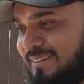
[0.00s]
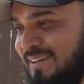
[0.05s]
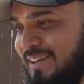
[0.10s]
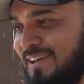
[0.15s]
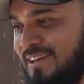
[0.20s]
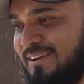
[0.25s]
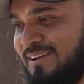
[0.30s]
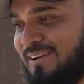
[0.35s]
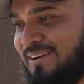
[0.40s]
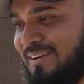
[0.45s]

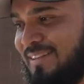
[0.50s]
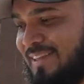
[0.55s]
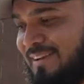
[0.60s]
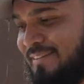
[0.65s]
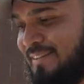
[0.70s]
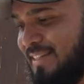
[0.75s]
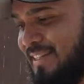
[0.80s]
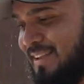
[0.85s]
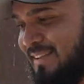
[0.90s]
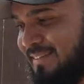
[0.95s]
Heater and
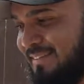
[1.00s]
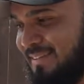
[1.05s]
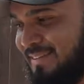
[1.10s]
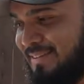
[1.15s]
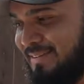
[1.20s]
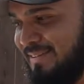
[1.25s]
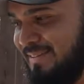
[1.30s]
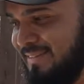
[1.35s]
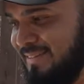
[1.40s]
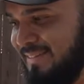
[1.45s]
everything
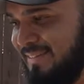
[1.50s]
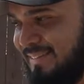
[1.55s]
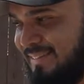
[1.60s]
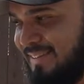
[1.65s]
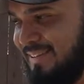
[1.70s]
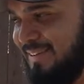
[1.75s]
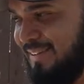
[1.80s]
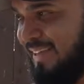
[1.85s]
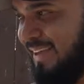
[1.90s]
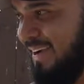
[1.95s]
still
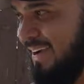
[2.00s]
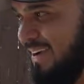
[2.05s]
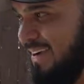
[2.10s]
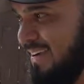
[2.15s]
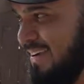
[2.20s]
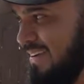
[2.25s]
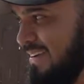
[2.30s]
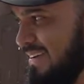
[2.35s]
there.